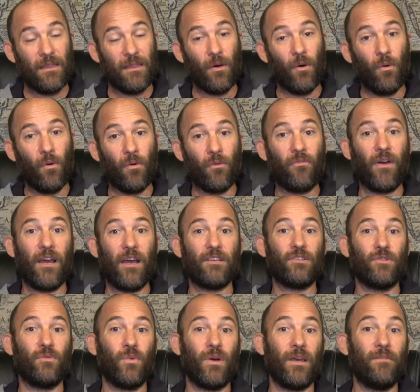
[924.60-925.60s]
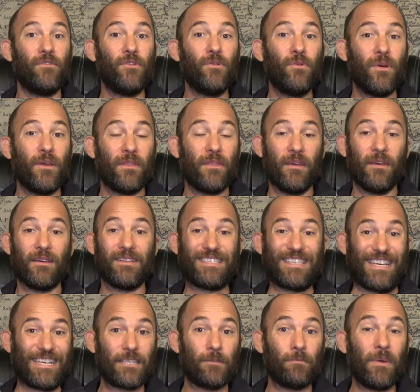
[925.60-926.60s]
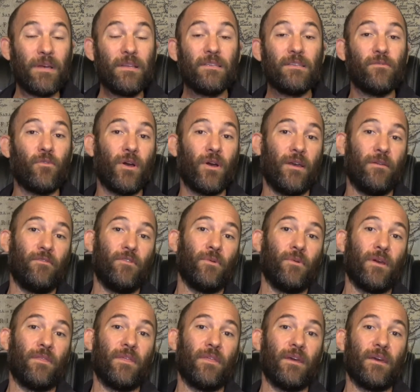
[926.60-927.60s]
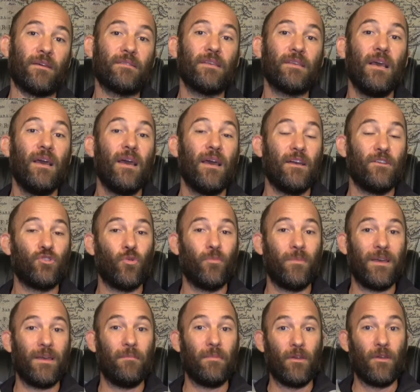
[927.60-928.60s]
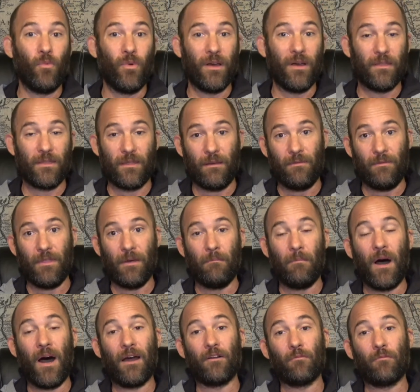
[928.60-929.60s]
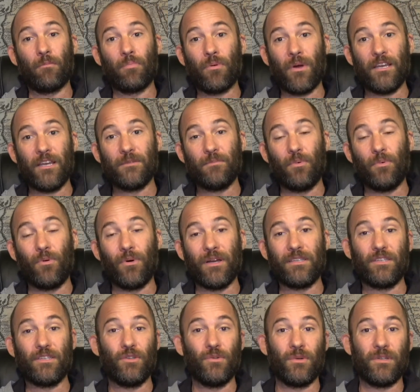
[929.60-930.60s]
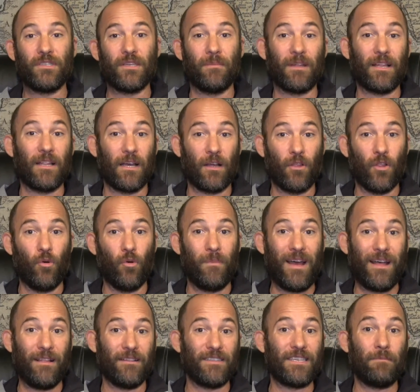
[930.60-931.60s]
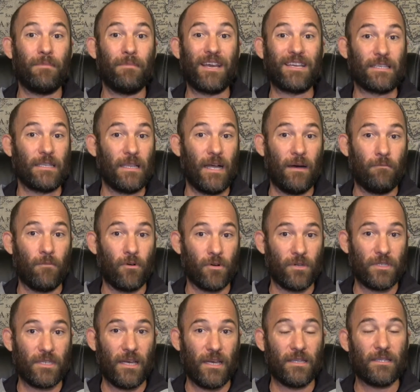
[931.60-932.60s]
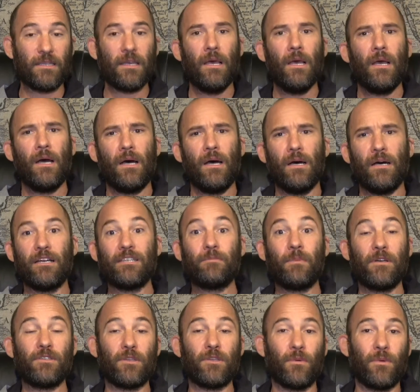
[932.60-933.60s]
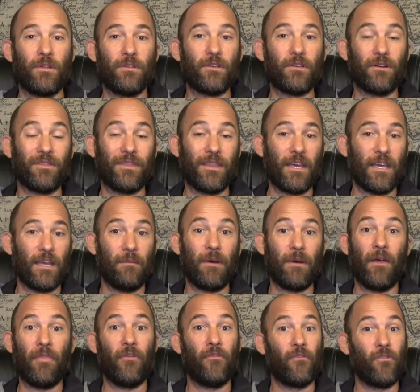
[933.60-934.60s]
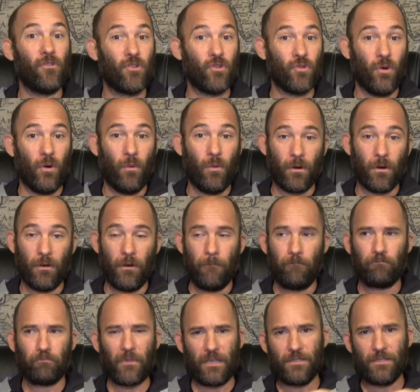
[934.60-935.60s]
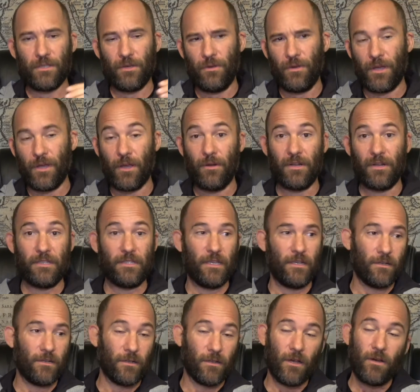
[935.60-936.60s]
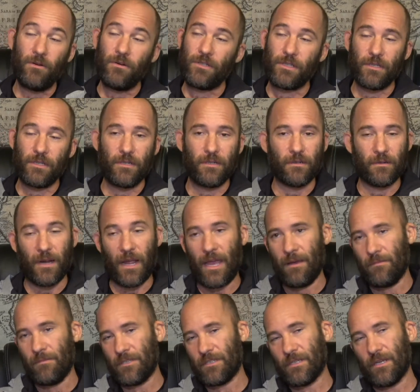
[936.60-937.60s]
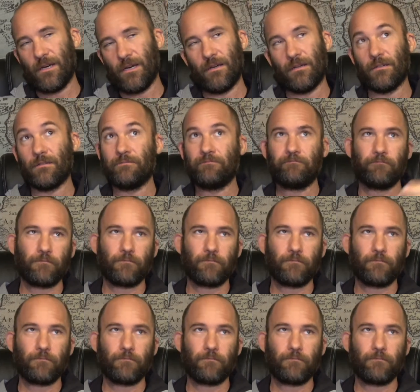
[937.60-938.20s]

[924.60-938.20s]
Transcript: the old-fashioned way of doing things, the expensive way of doing things, and so maybe with the modern price points, doing something like load balancing makes a lot more sense, especially when you start thinking about the virtual world. So you can go to DigitalOcean or Amazon or